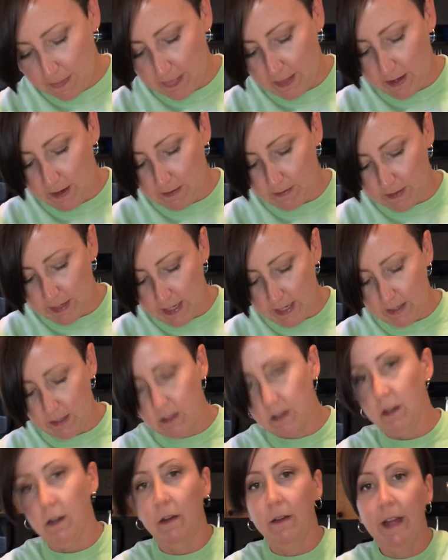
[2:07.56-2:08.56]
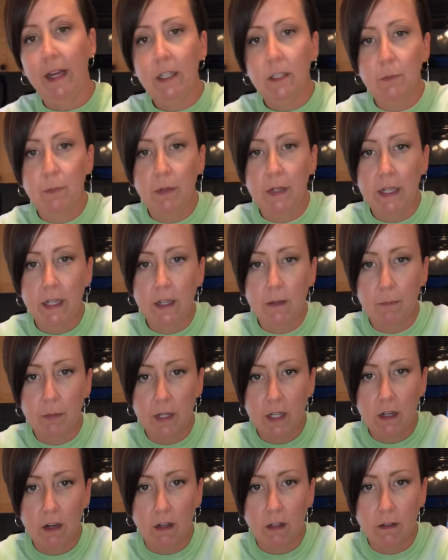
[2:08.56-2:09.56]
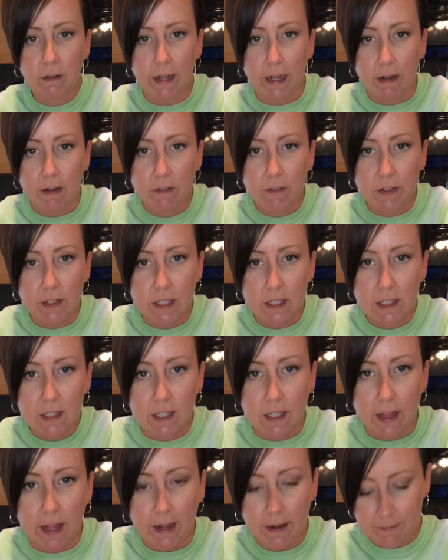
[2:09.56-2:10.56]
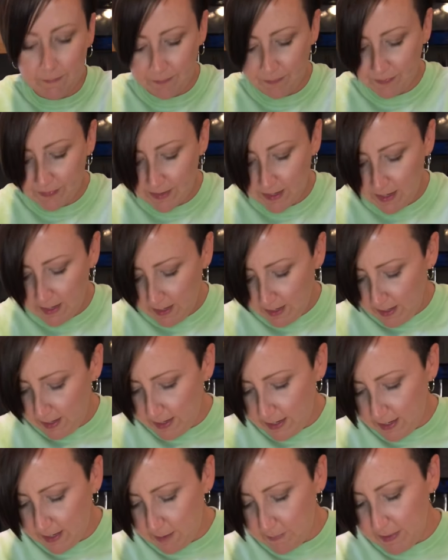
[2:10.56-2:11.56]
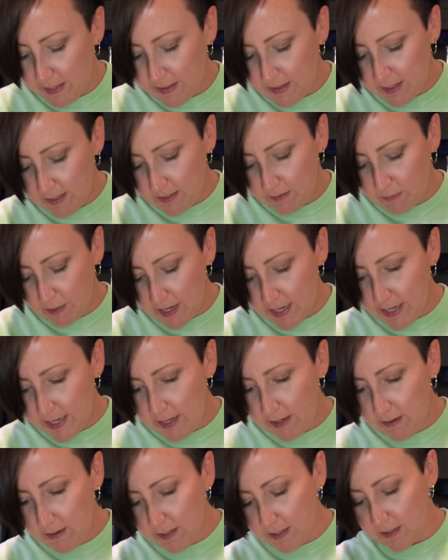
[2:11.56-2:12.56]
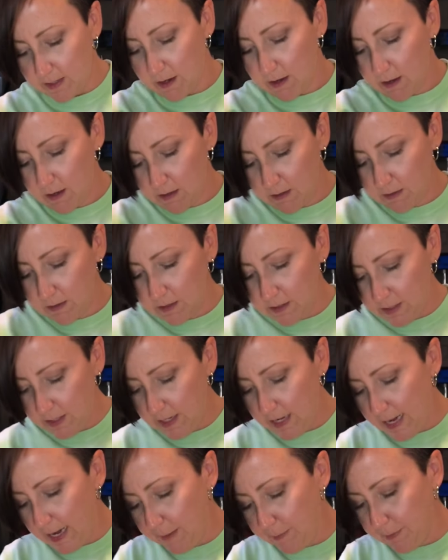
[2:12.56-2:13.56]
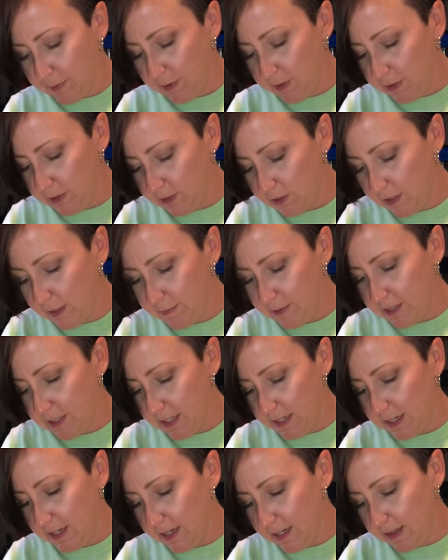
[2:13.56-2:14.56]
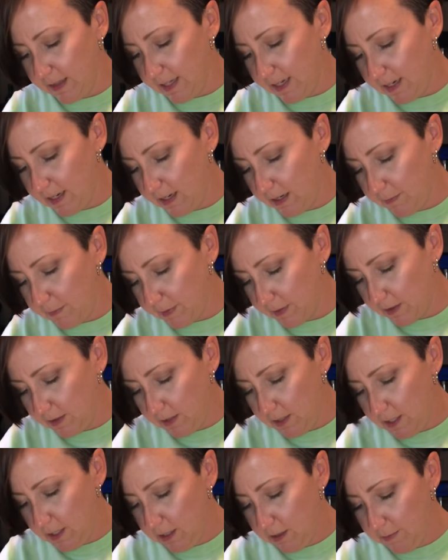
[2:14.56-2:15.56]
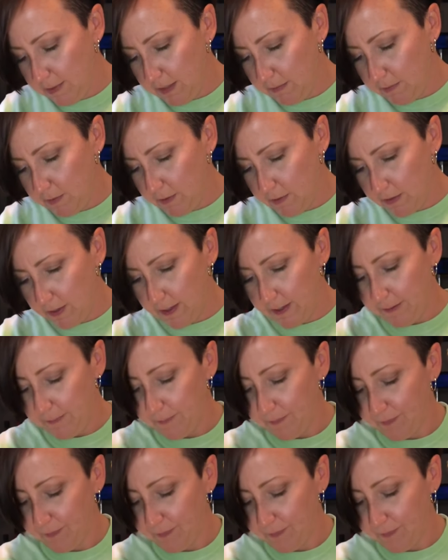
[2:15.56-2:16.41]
All right, so that's pretty hollowed out, if you can see that. And this right here is all good apples. So I'm just gonna cut that up a little bit more.